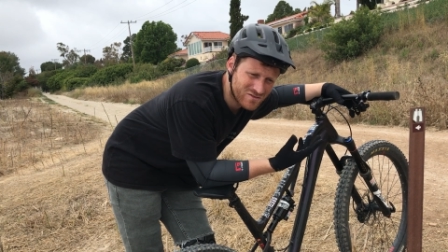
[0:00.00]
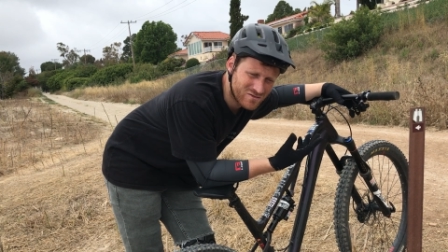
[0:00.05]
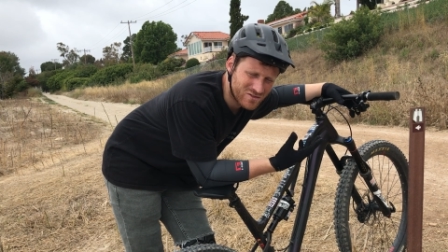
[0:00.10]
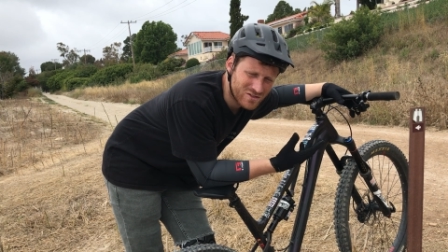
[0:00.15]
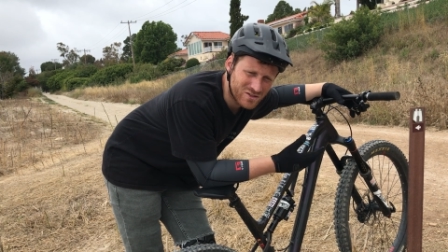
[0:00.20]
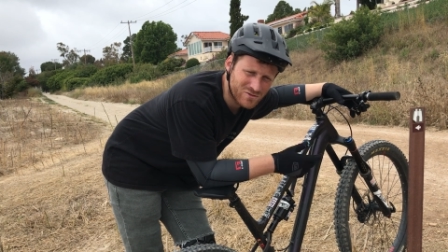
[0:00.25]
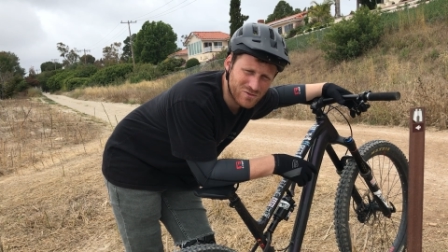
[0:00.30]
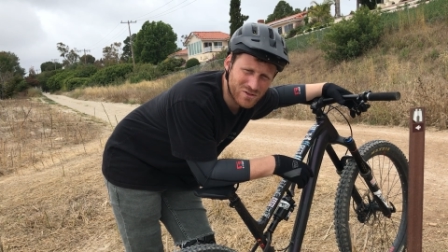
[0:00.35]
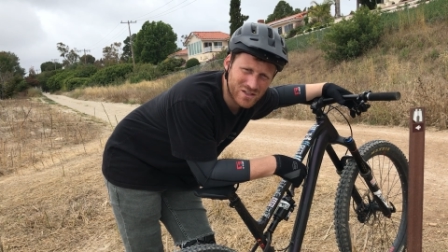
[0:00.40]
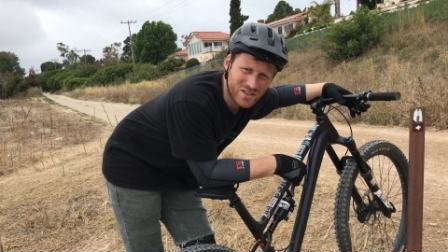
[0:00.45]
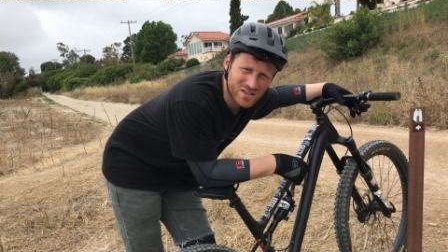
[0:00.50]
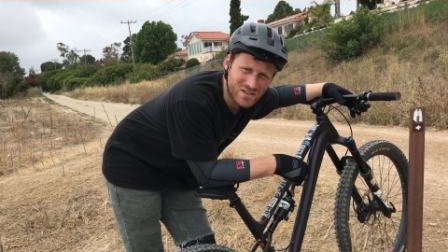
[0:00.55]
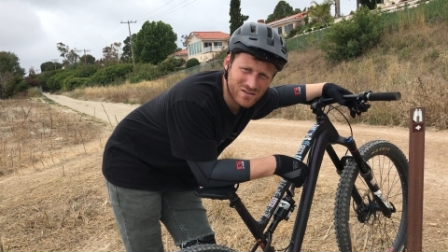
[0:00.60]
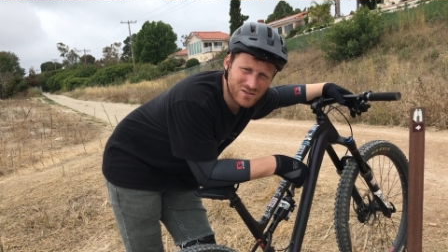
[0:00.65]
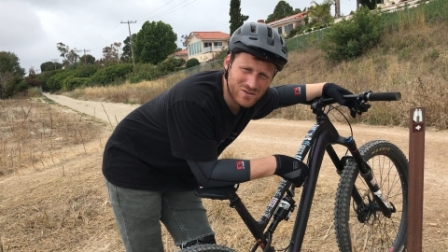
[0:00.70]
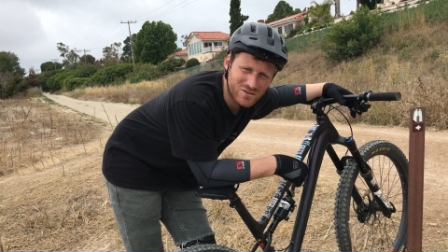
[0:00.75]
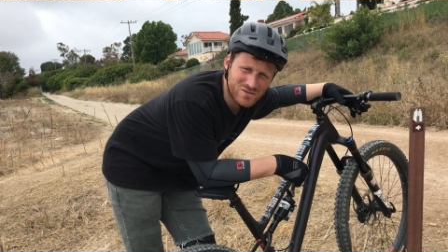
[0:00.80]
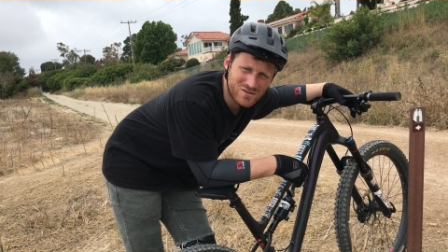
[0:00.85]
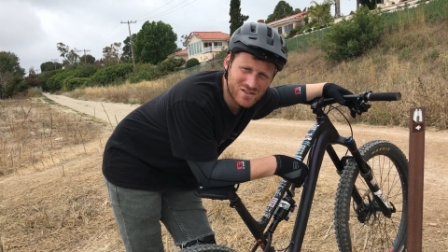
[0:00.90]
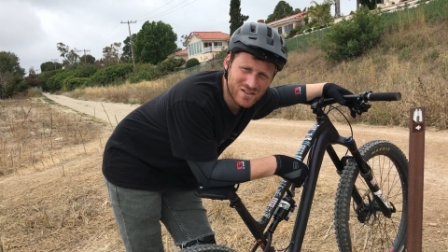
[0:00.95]
and you're really
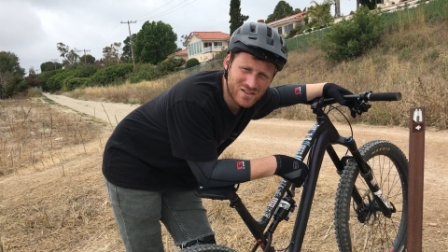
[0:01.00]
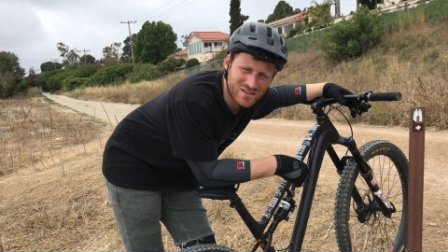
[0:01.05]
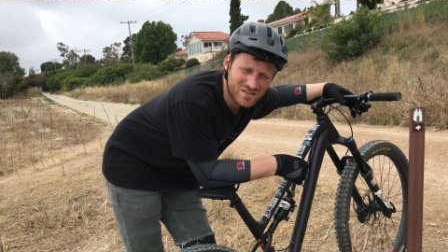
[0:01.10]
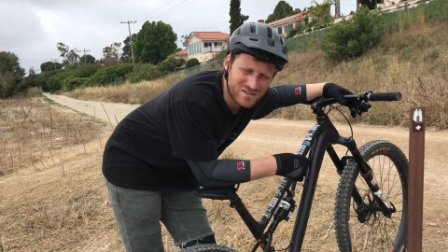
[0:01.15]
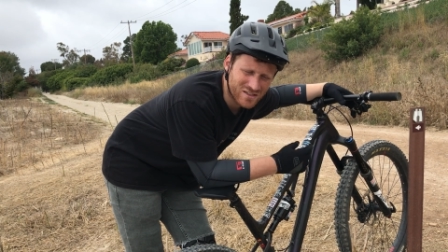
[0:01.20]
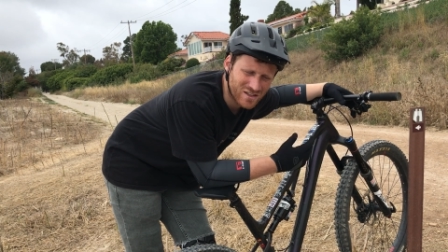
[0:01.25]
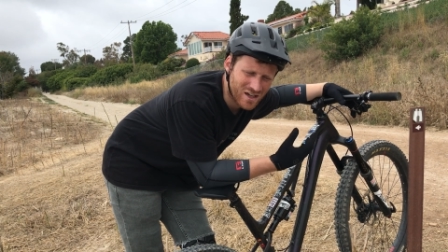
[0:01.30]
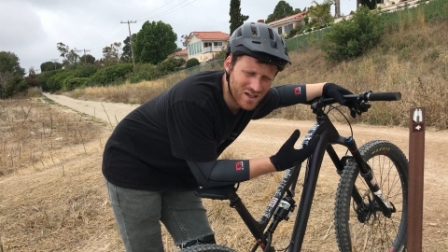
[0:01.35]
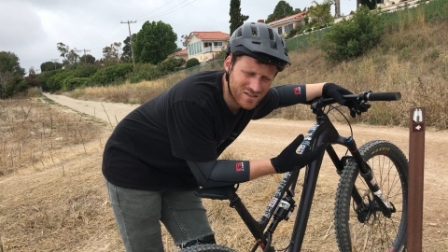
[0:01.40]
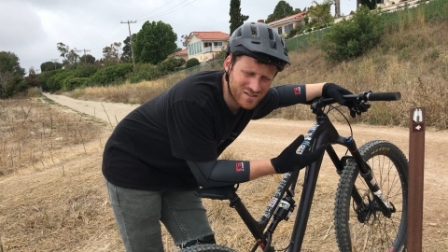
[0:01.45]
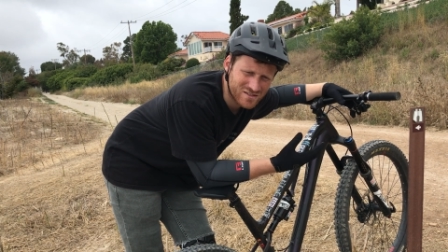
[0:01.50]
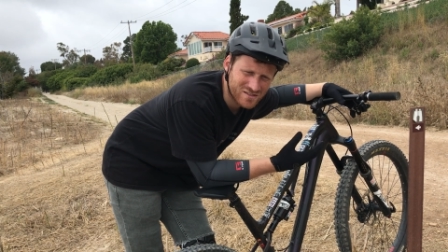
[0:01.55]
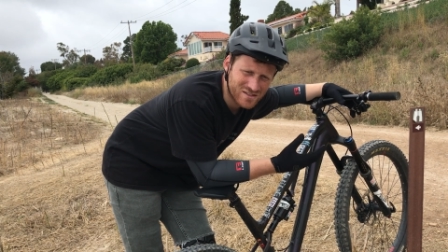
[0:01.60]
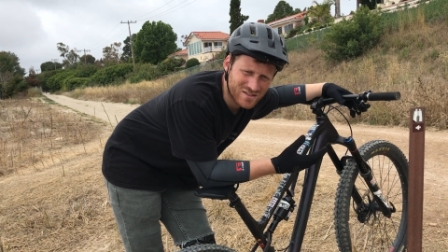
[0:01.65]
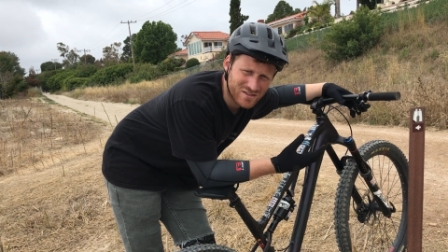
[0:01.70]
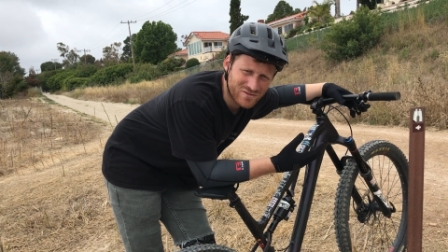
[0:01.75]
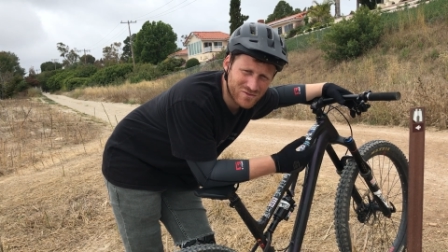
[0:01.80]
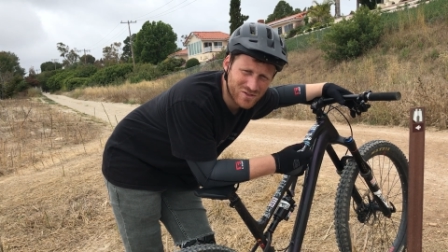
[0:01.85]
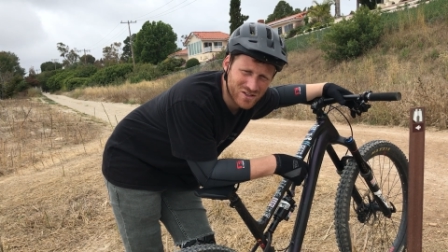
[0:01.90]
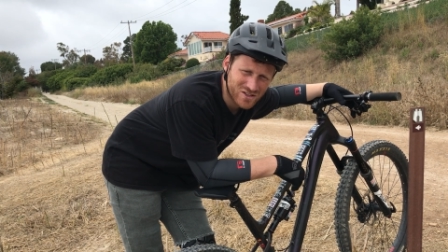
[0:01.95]
lucid and
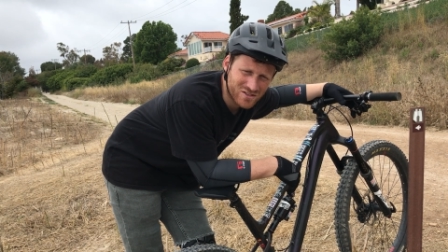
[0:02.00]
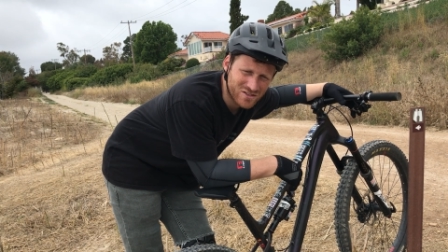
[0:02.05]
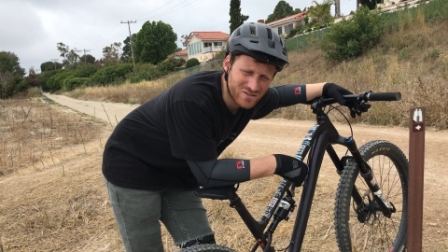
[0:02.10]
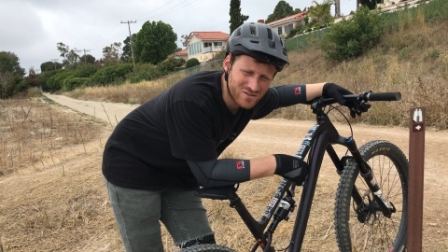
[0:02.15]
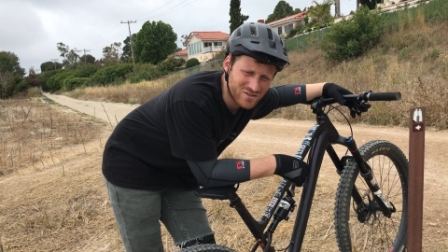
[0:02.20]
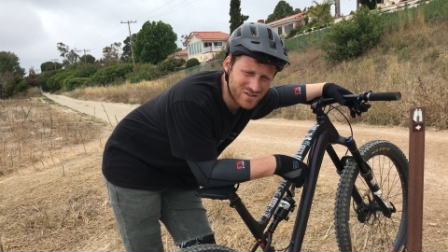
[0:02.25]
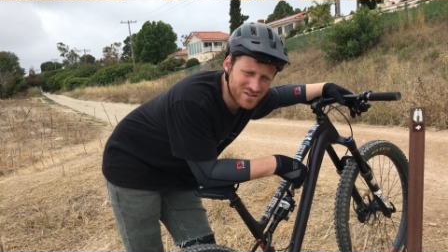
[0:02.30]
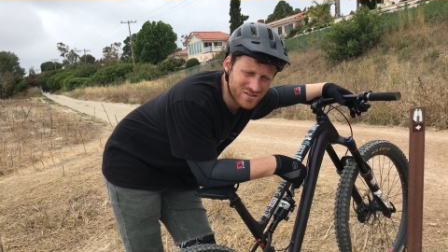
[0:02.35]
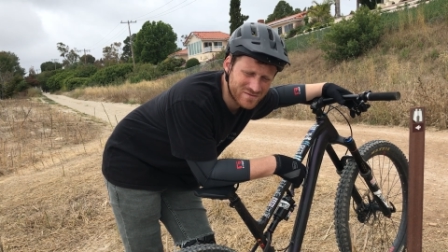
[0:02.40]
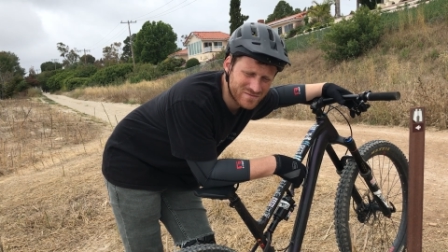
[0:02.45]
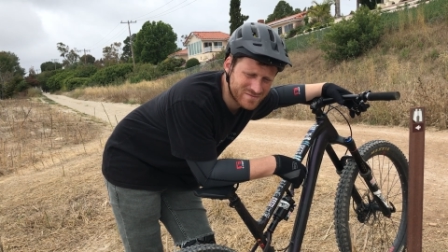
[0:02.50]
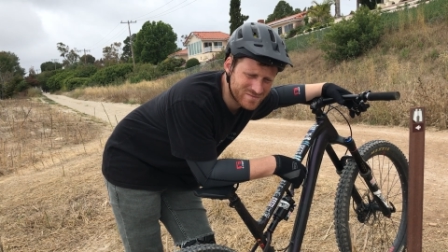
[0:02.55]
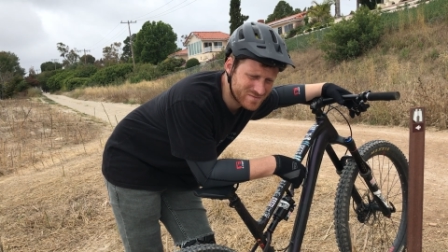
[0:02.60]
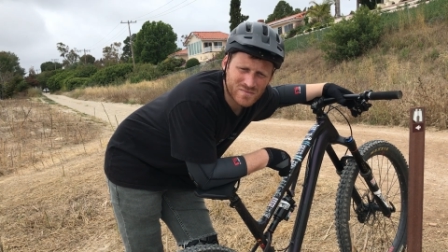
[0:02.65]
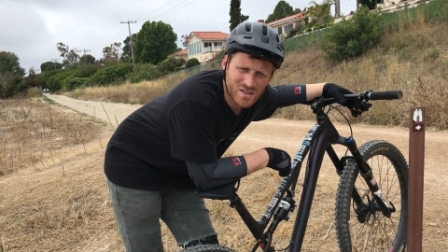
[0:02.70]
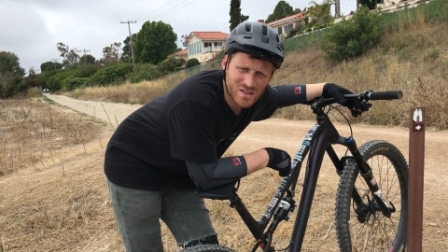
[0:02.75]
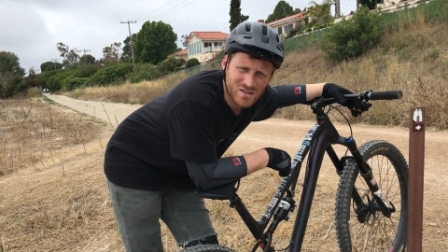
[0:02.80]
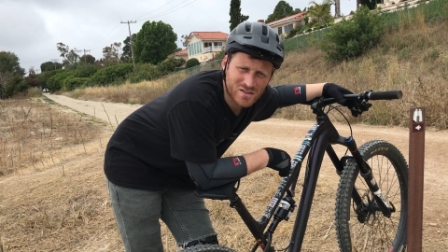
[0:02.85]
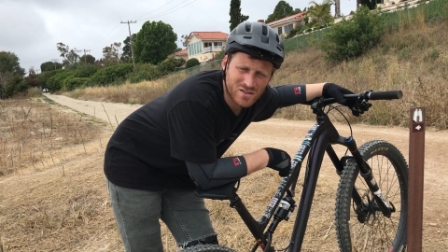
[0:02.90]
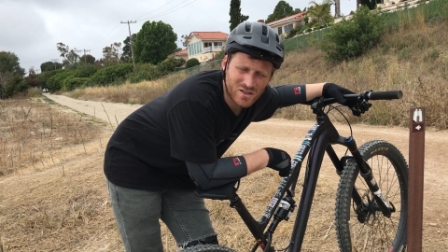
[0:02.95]
cognizant of what you're doing.
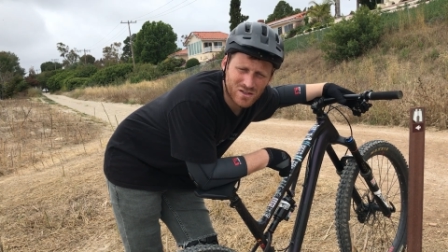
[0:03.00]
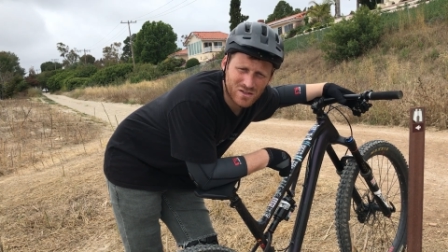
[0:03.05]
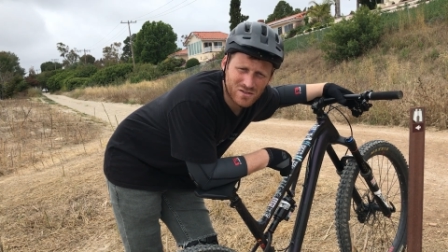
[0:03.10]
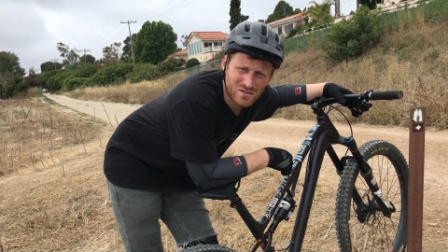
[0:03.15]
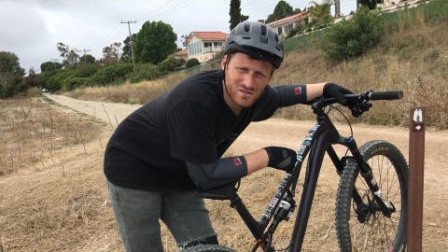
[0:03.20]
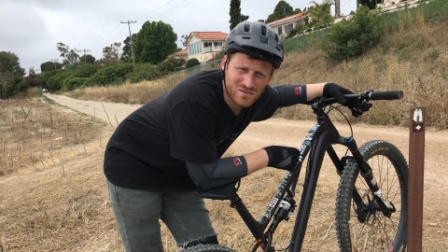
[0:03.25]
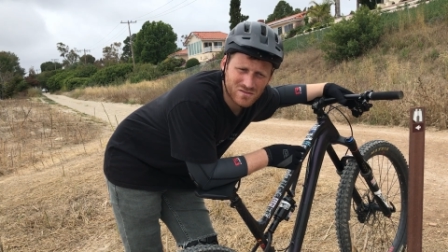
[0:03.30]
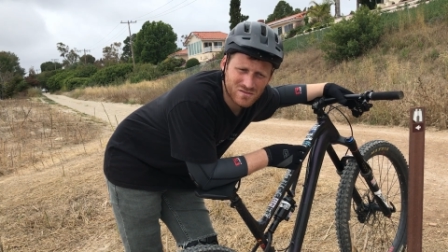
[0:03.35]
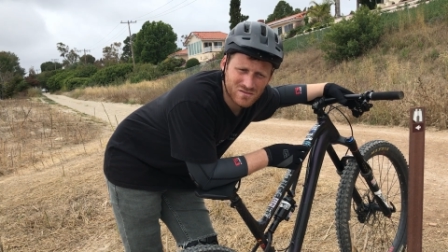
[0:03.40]
So